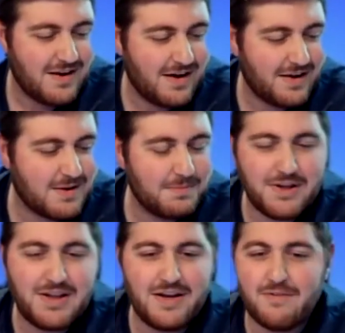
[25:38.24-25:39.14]

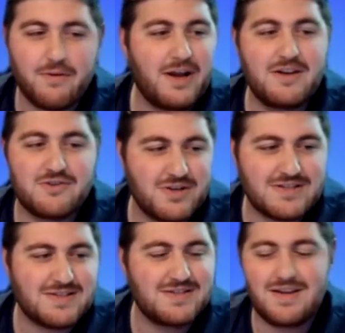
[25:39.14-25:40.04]
completely different
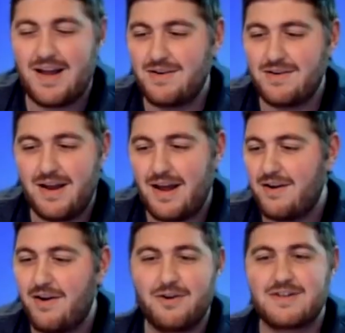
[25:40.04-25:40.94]
interests
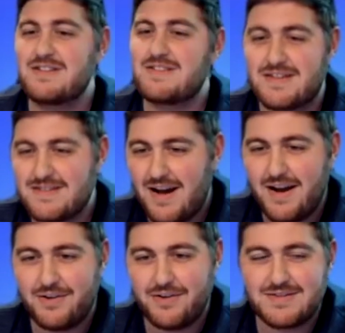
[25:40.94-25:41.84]
and artistic
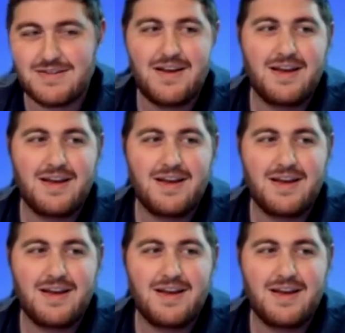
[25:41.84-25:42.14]
styles,